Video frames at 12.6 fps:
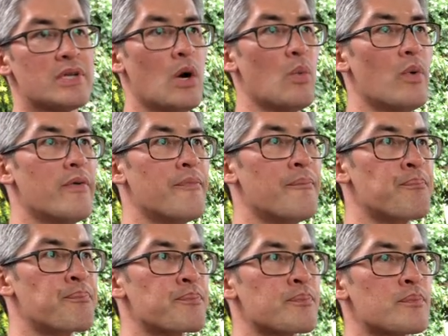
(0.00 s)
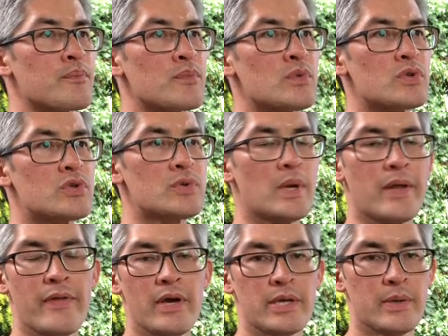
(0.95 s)
sale with 20,
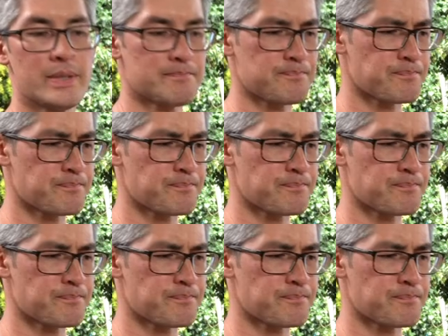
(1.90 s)
30 quid.